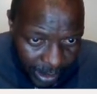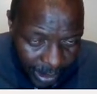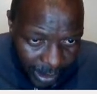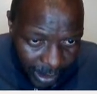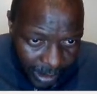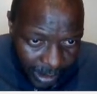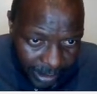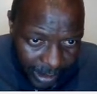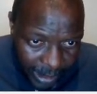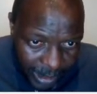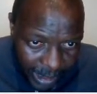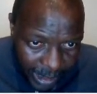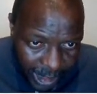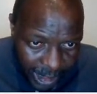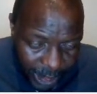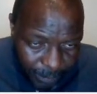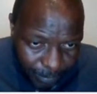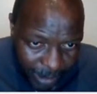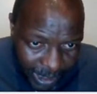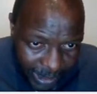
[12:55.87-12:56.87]
The
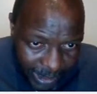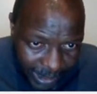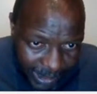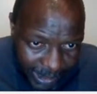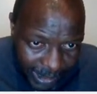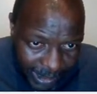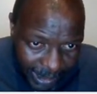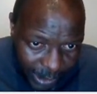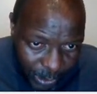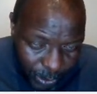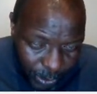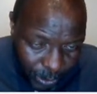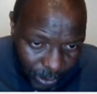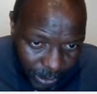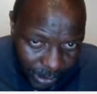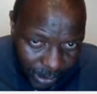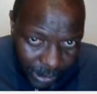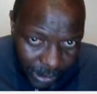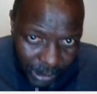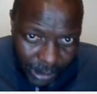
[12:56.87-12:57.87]
next part is 2.
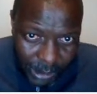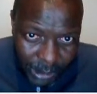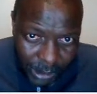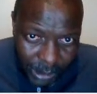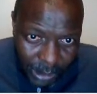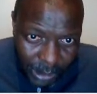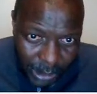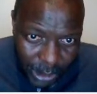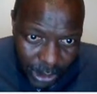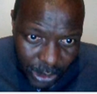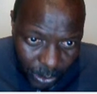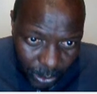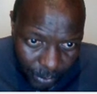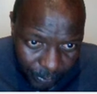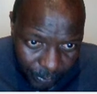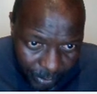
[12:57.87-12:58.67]
So,